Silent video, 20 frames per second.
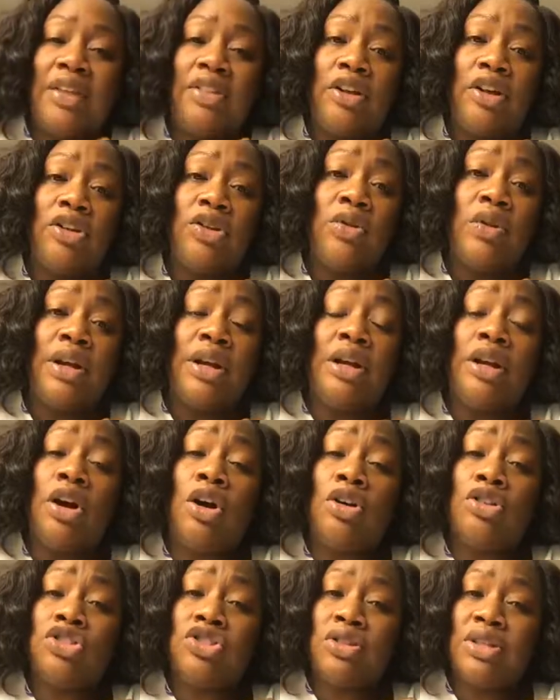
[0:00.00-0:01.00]
they're doing an
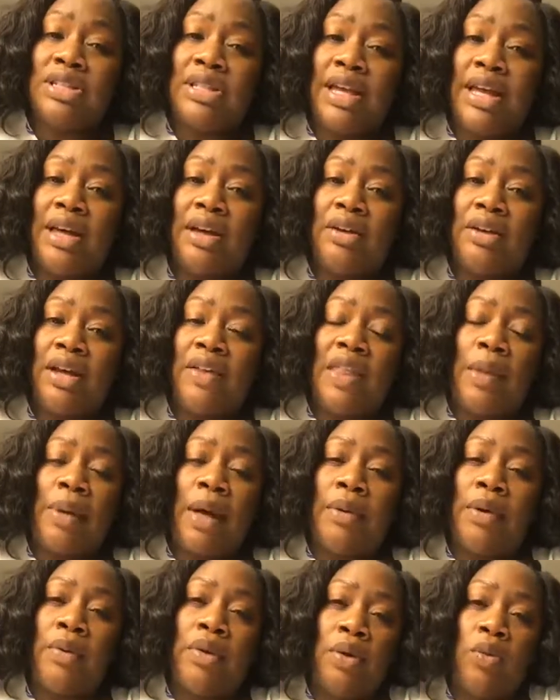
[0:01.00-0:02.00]
ultrasound, and they
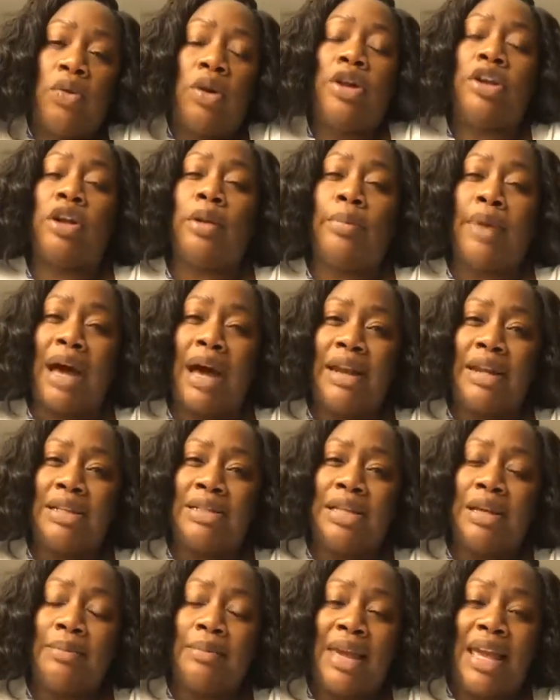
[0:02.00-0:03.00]
probably wouldn't want your body
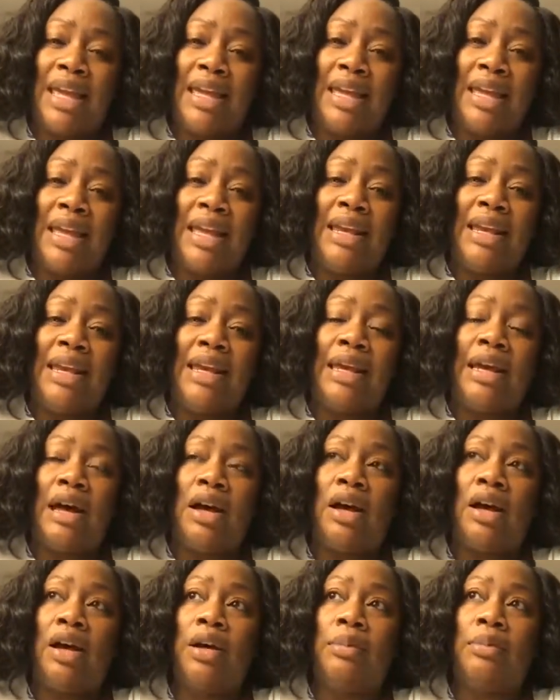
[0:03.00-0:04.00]
to make any
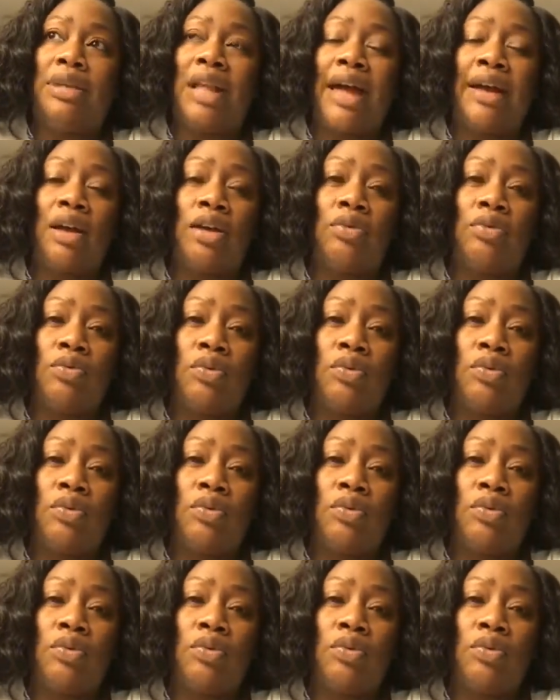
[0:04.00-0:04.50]
like